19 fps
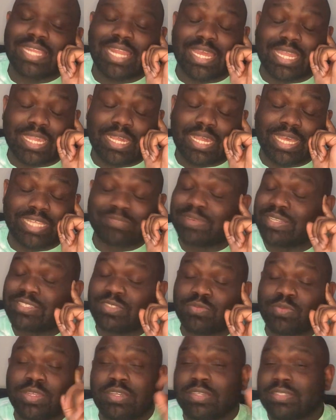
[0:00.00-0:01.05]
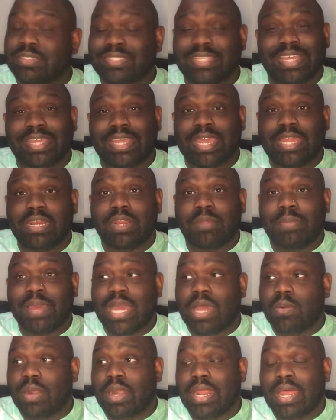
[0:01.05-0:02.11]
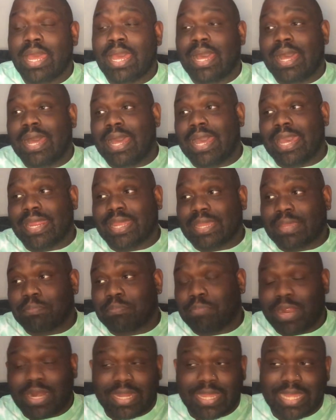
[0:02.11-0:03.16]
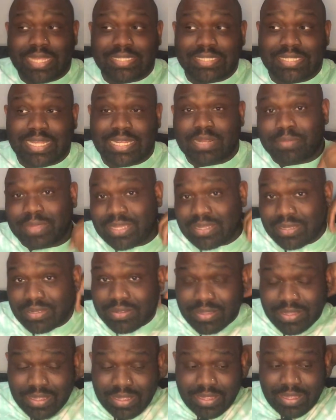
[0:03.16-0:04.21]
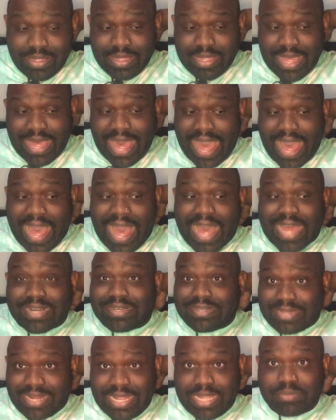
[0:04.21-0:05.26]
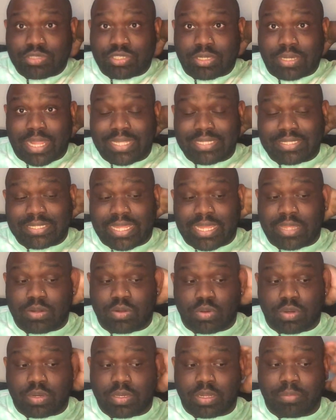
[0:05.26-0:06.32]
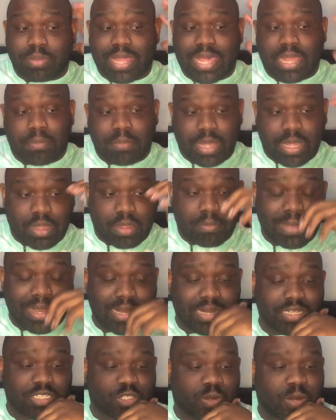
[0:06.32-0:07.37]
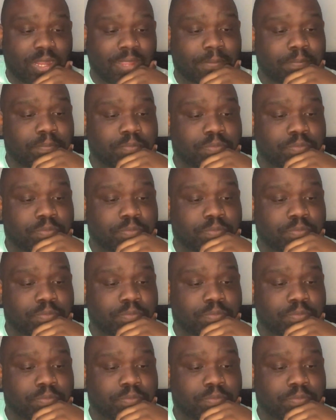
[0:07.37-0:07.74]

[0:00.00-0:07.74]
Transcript: Like, as much as we couldn't stand Kanan in power, and probably can't stand him here, I damn sure can't stand the black Michael Myers, right?